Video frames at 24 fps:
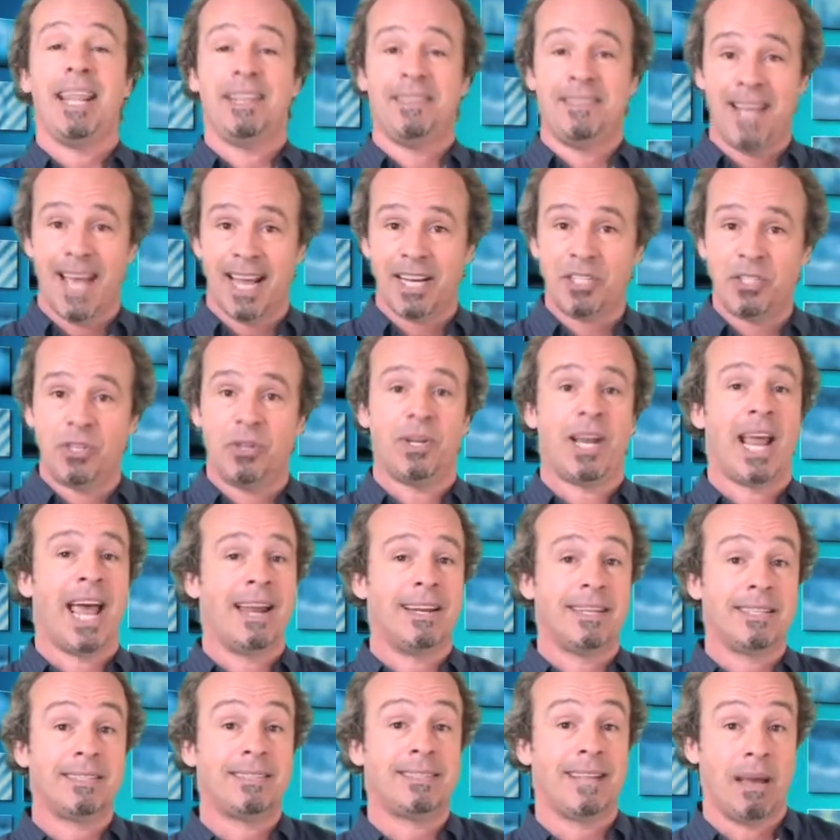textured,
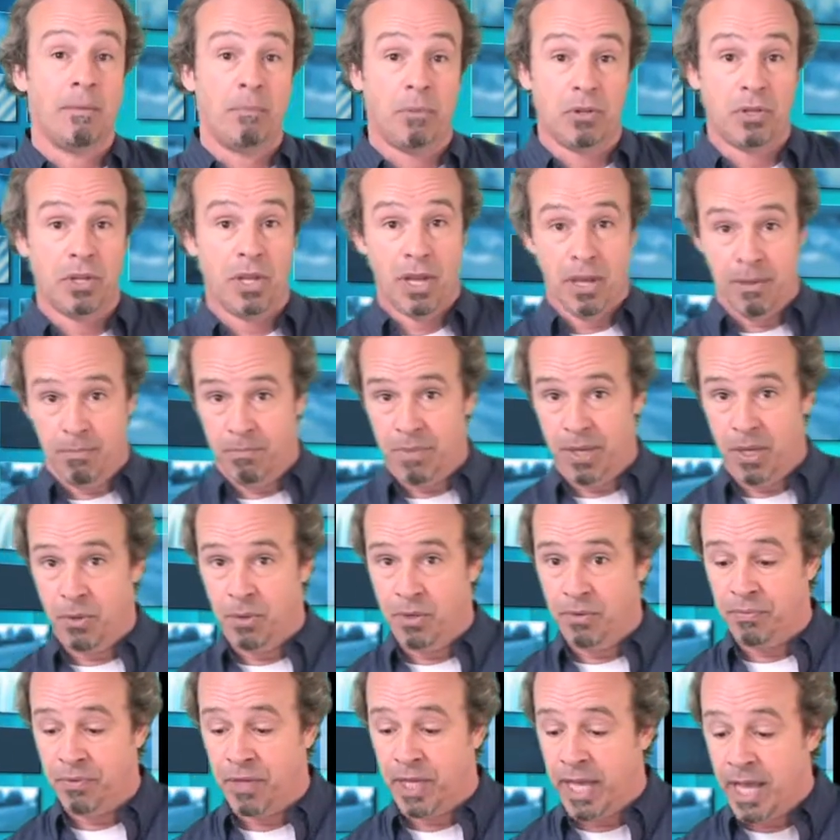and assembled
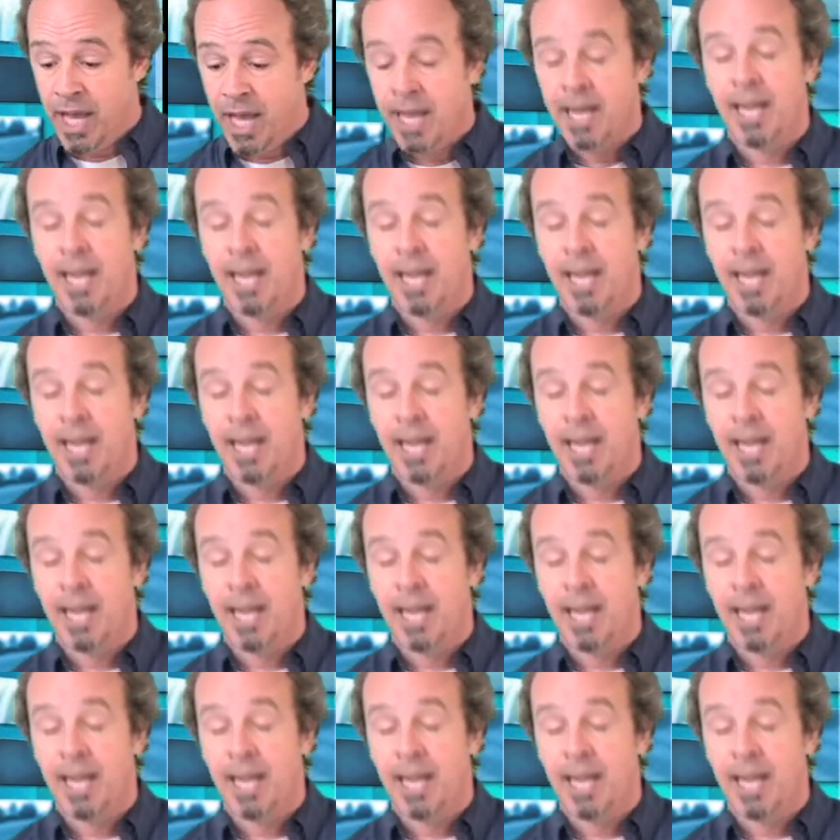beautifully.